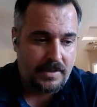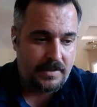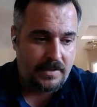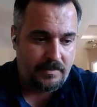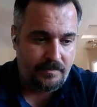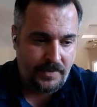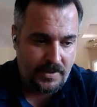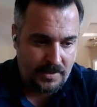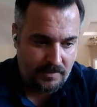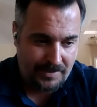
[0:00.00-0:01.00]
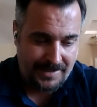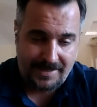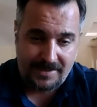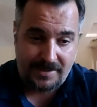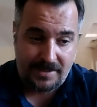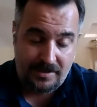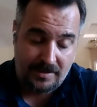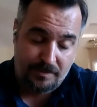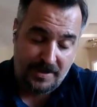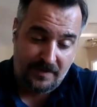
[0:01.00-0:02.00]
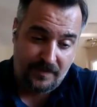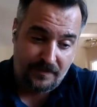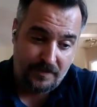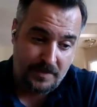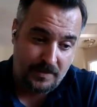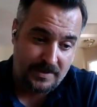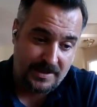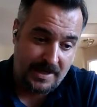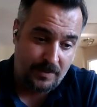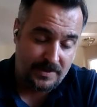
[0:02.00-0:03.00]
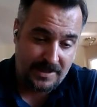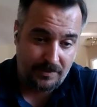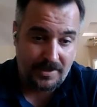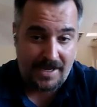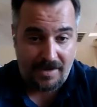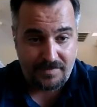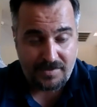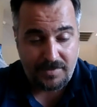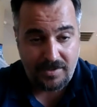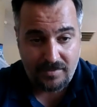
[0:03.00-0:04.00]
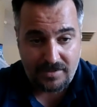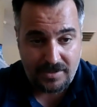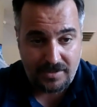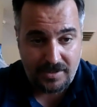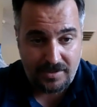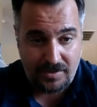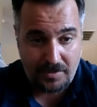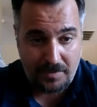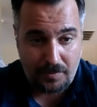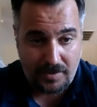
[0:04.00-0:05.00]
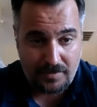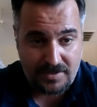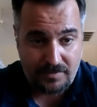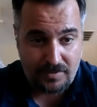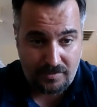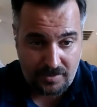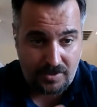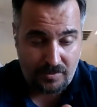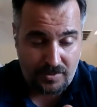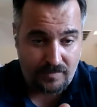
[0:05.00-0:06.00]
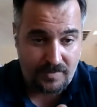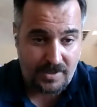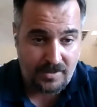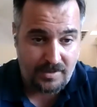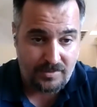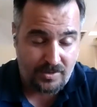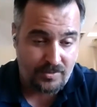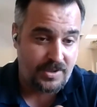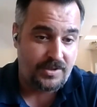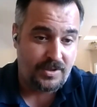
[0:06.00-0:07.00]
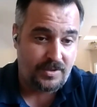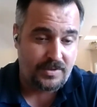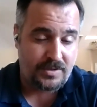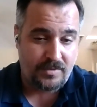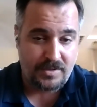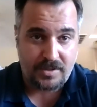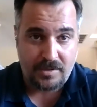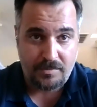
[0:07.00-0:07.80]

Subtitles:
But like I said, the benefit for me was that I was able to have some years in Europe where I was able to coach over there, and I was coaching adults. So I